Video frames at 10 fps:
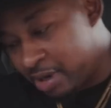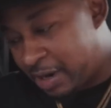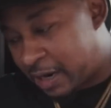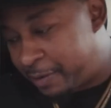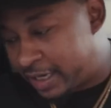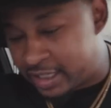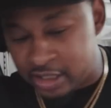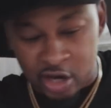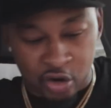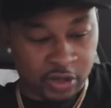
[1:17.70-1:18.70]
But I'm about to put
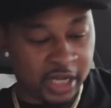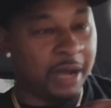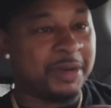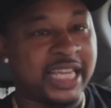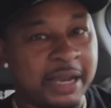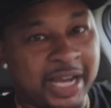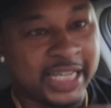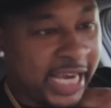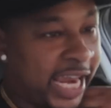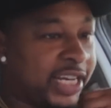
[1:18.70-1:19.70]
this on. I'm gonna take
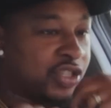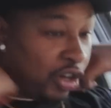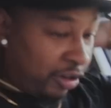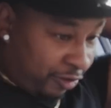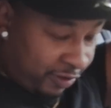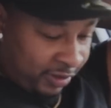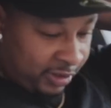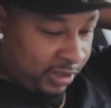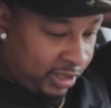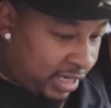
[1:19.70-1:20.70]
my chains off.
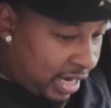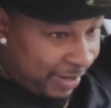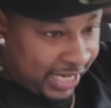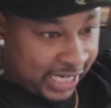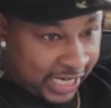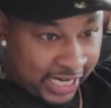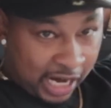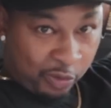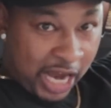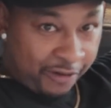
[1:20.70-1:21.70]
I'm gonna act like I
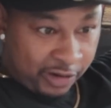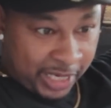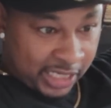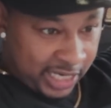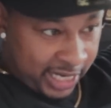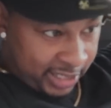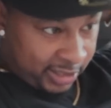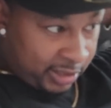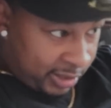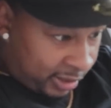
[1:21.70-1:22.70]
got robbed for my
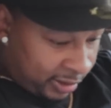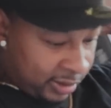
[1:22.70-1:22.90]
chains.